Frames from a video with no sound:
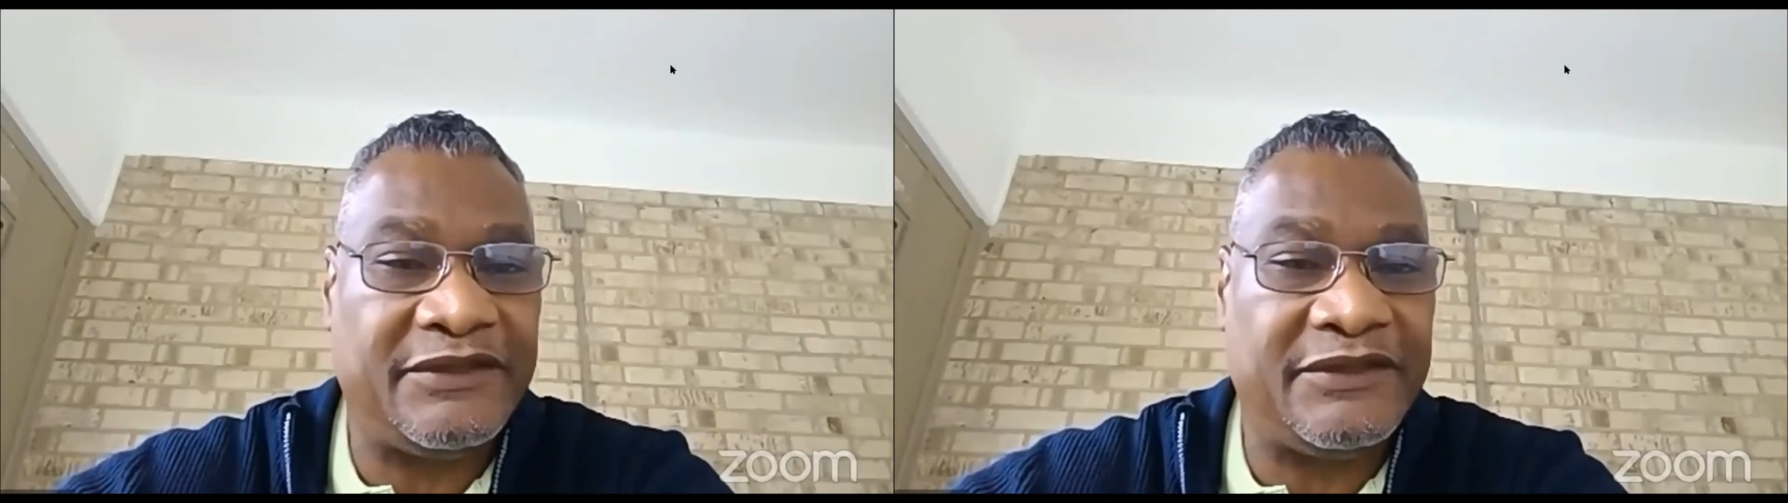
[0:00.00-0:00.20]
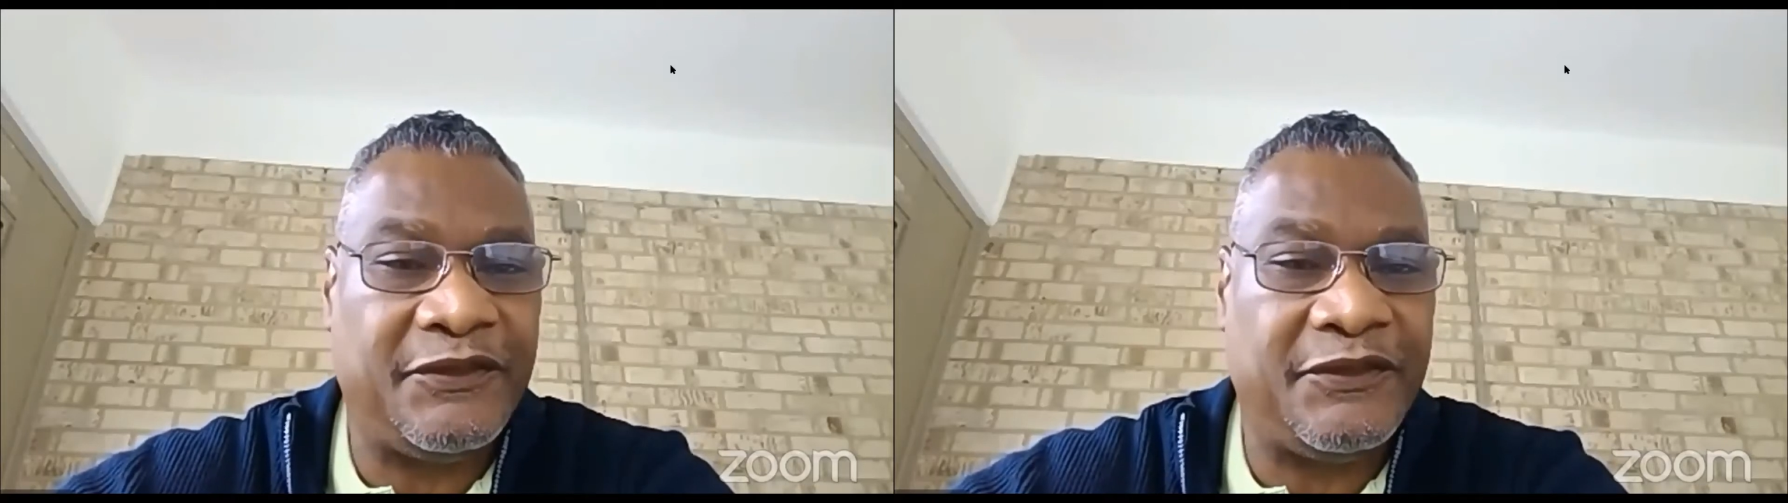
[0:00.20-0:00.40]

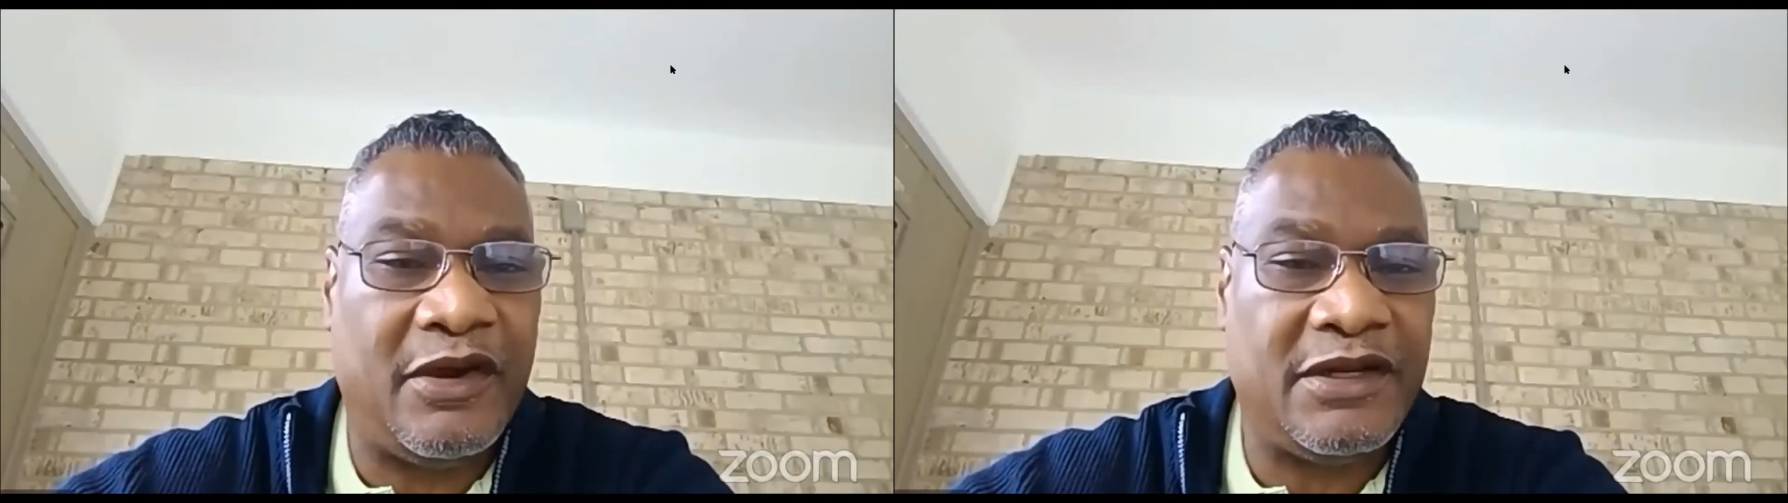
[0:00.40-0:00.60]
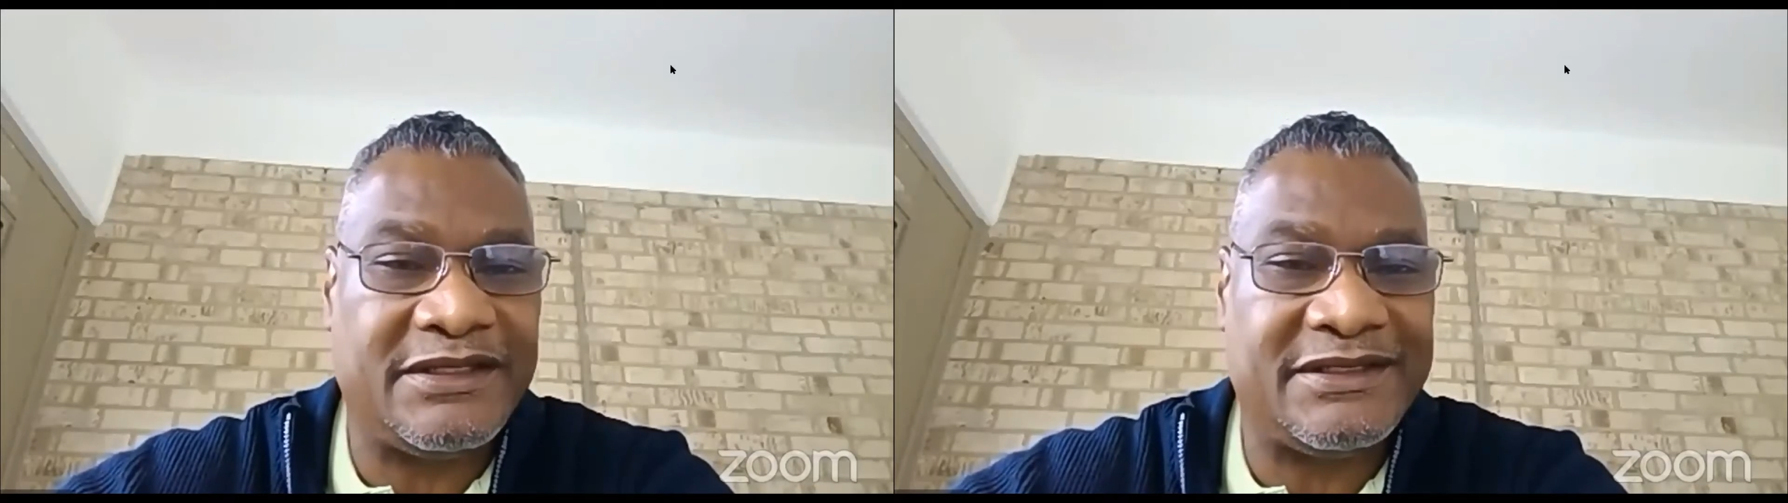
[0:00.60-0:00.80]
as
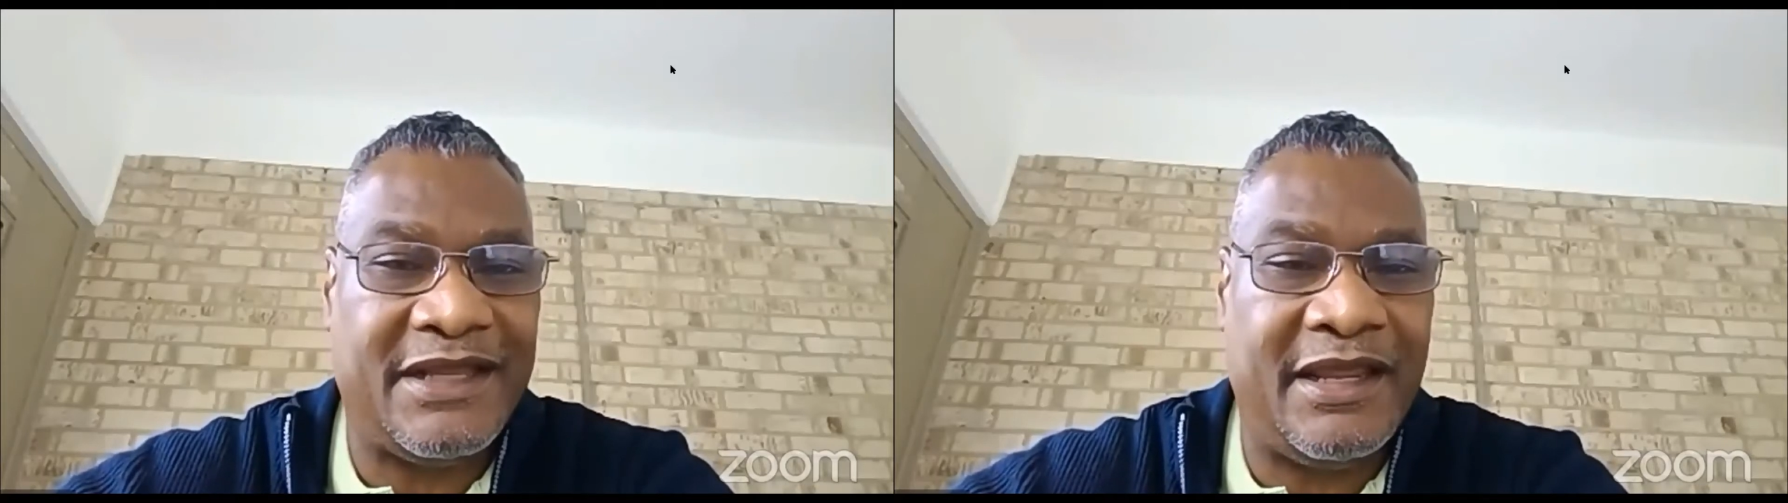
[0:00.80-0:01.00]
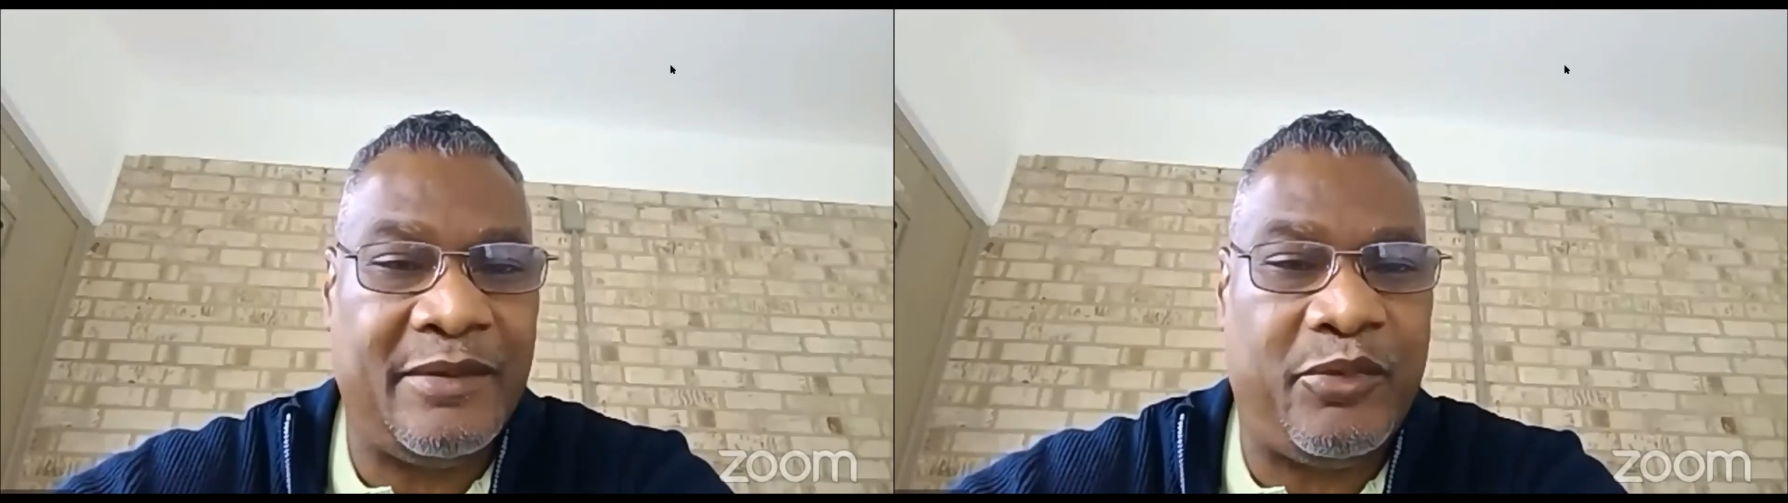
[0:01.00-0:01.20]
far as a
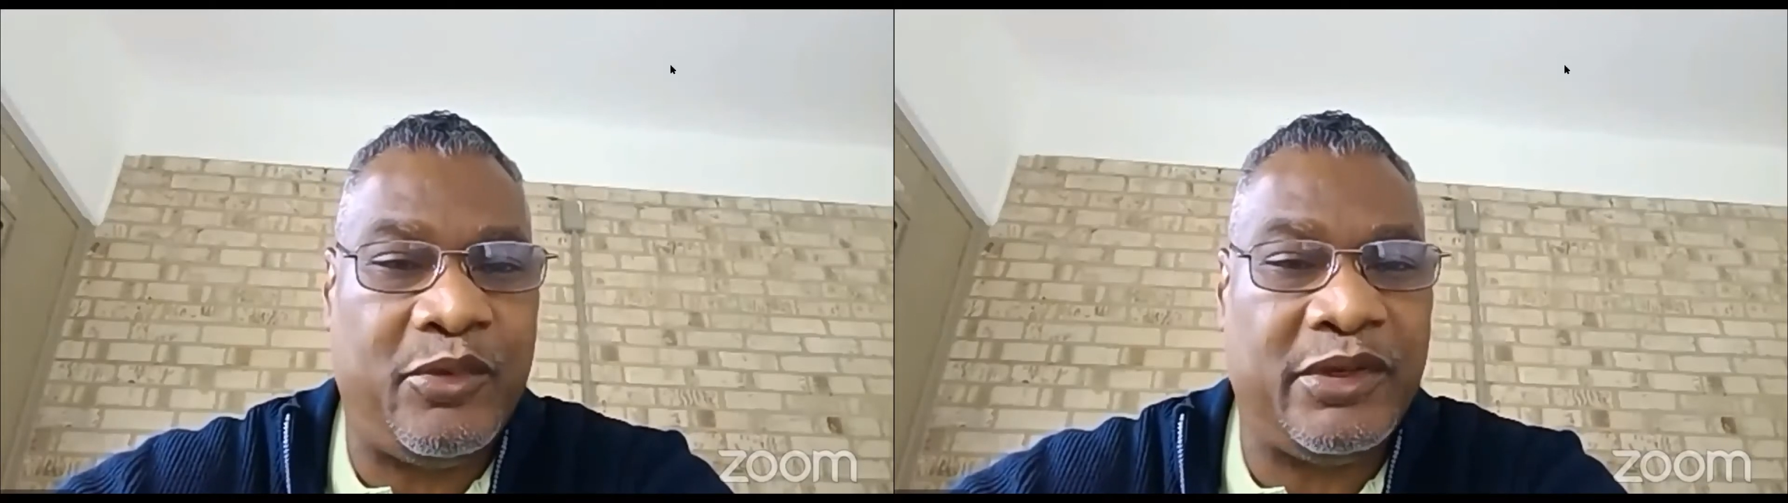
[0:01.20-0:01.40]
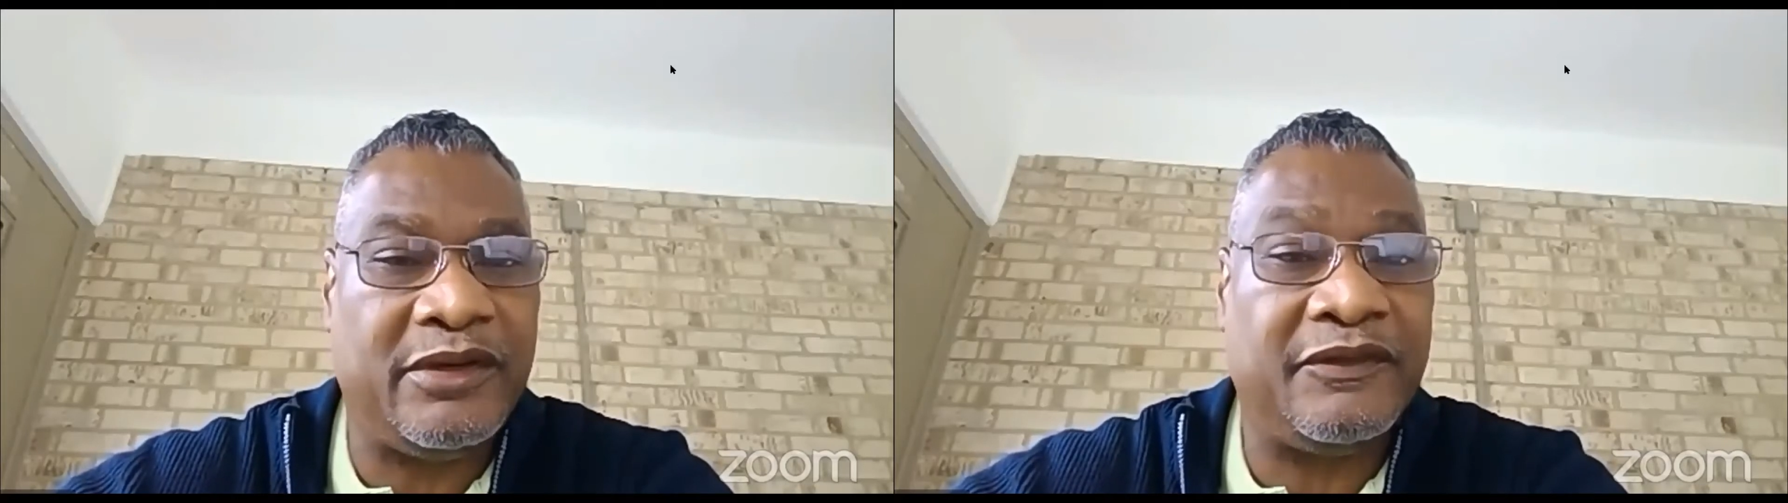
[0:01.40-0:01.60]
standpoint